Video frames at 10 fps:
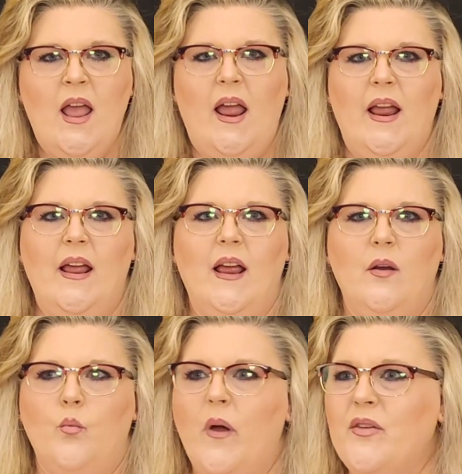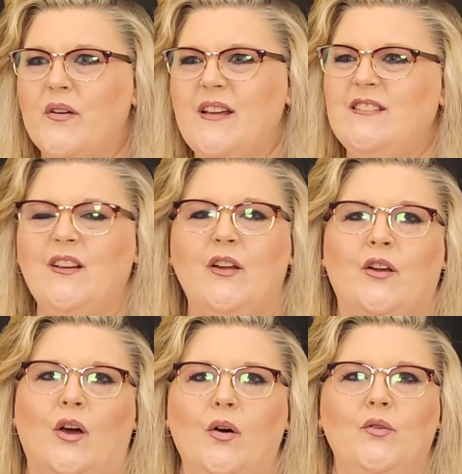And whether it's a
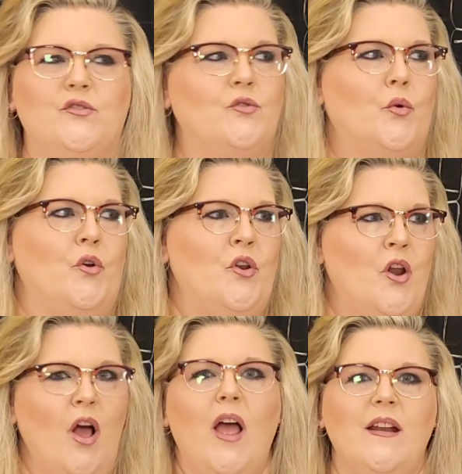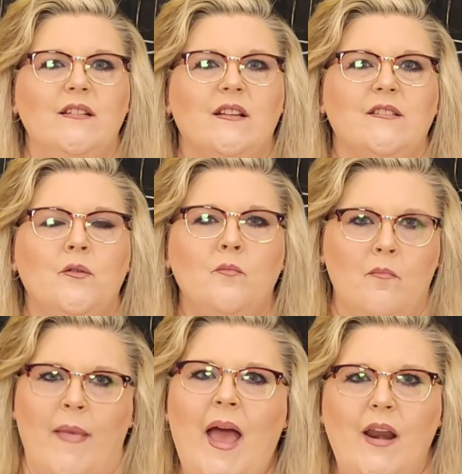ghost or not, it doesn't
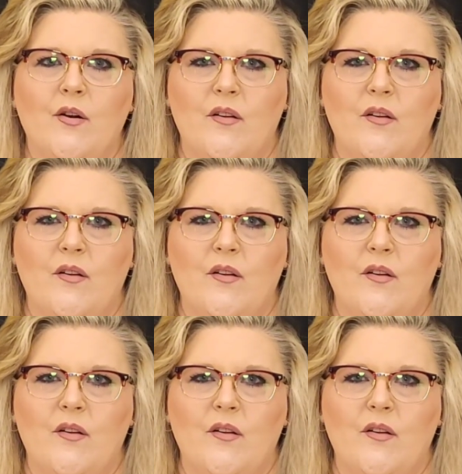matter.